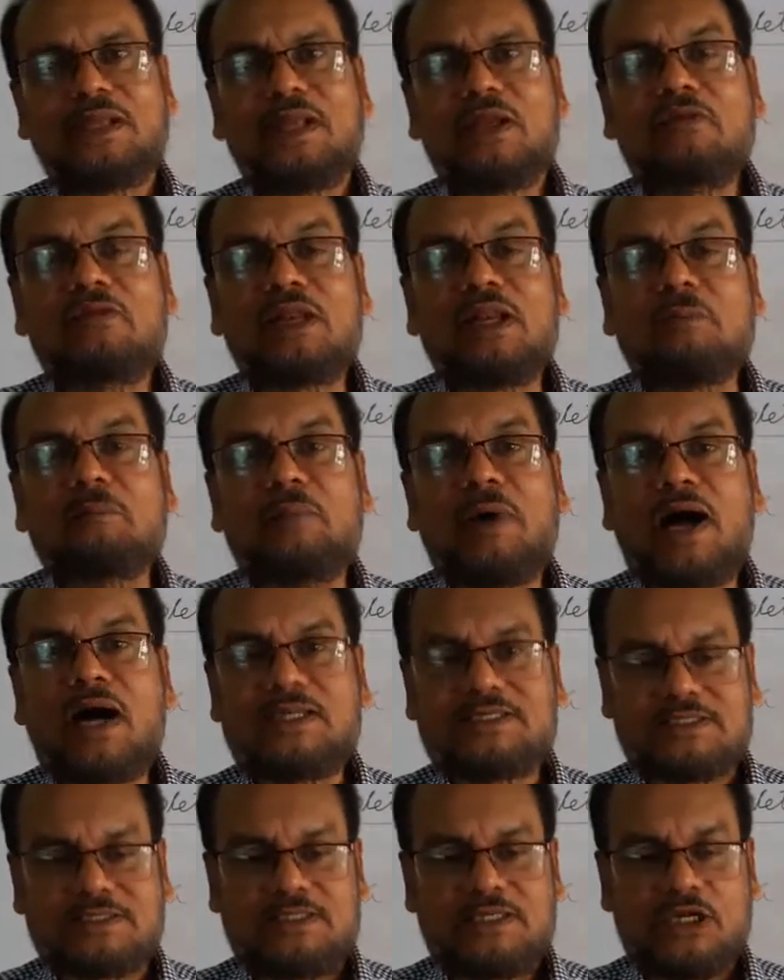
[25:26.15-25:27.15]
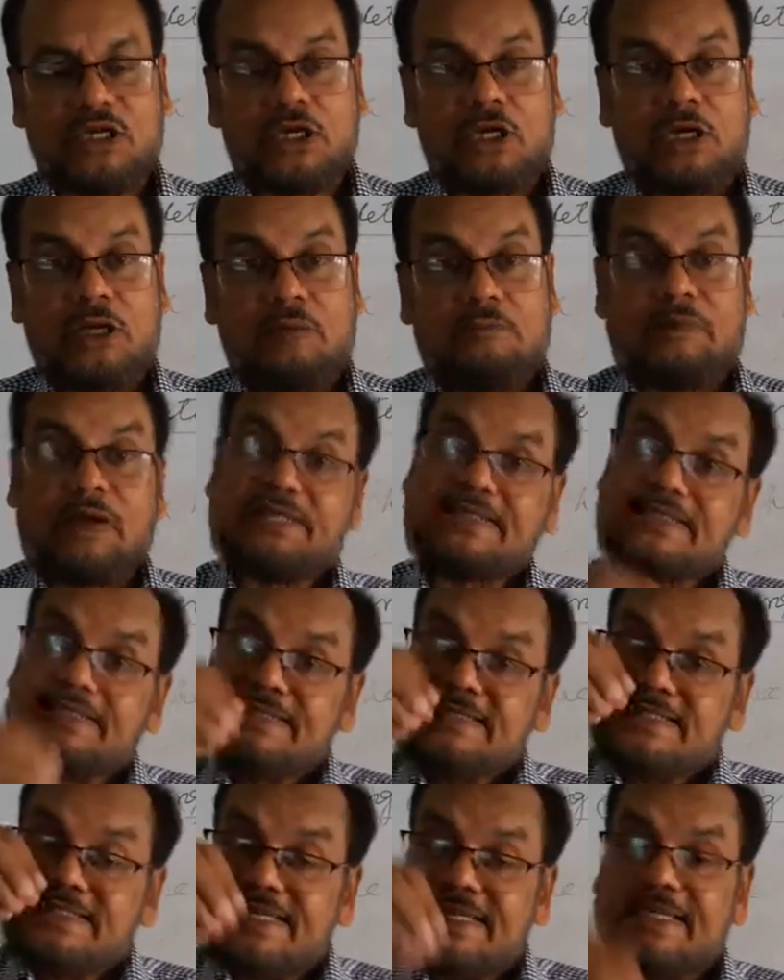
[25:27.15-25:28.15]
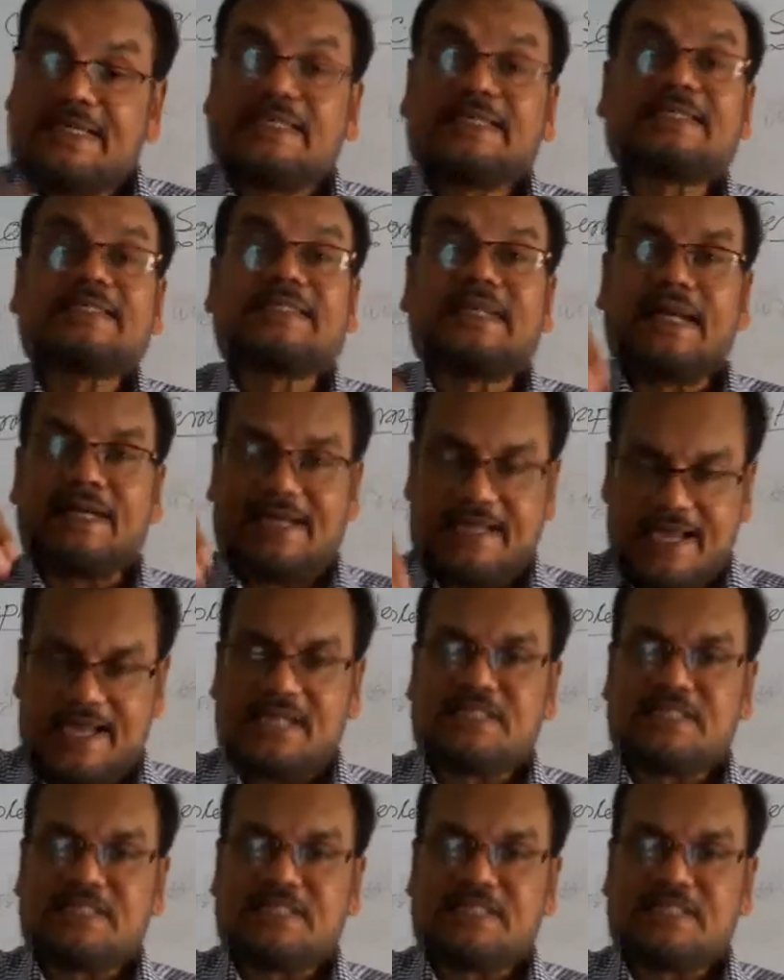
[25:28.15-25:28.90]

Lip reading: You will pass. But since and